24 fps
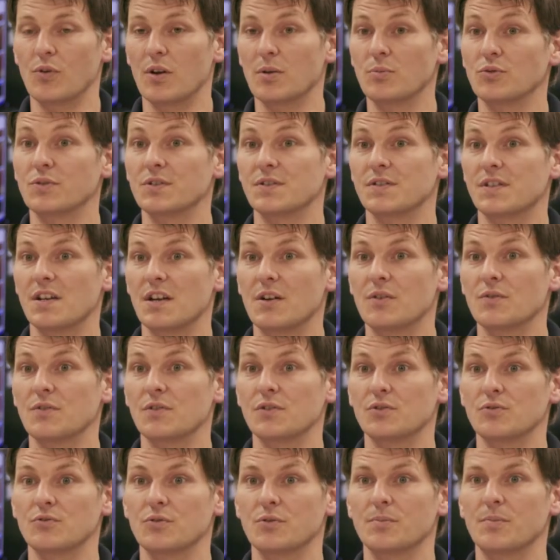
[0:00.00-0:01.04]
able to tell the
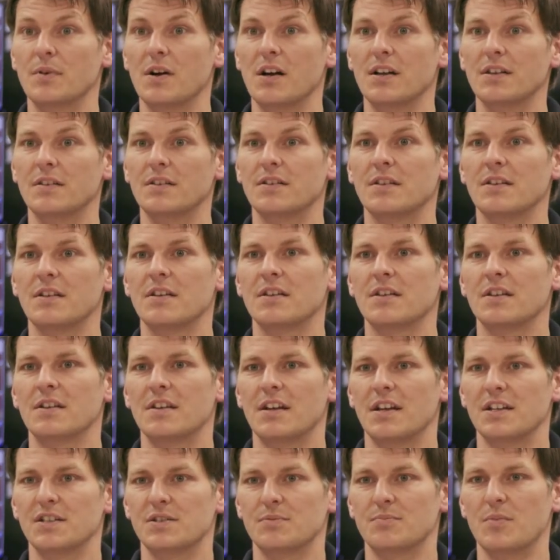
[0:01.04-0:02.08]
two apart,
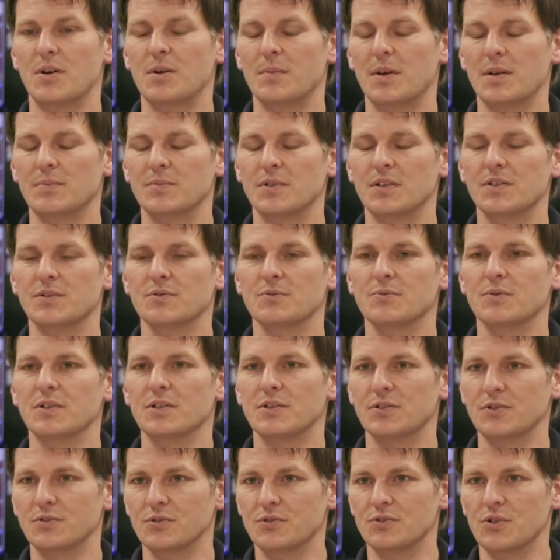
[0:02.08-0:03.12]
and Smart Map does a
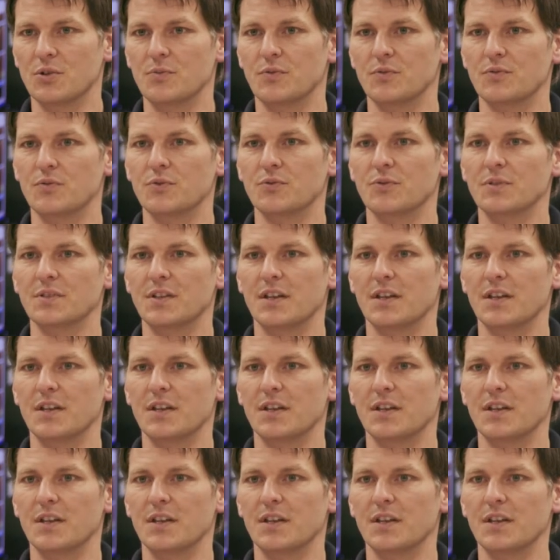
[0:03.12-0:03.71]
really good job of doing